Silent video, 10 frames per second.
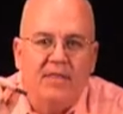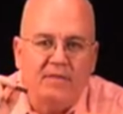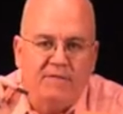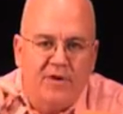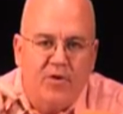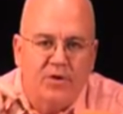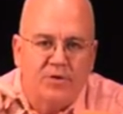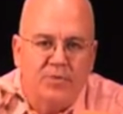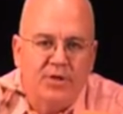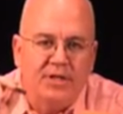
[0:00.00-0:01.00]
The
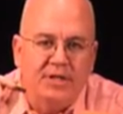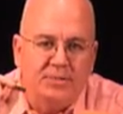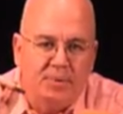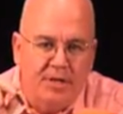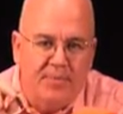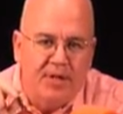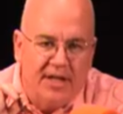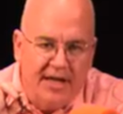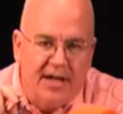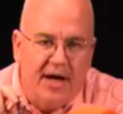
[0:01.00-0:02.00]
voters put these people
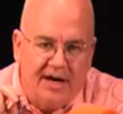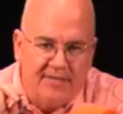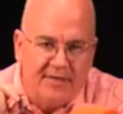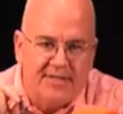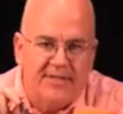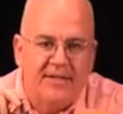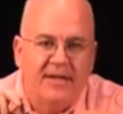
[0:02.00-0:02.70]
in office.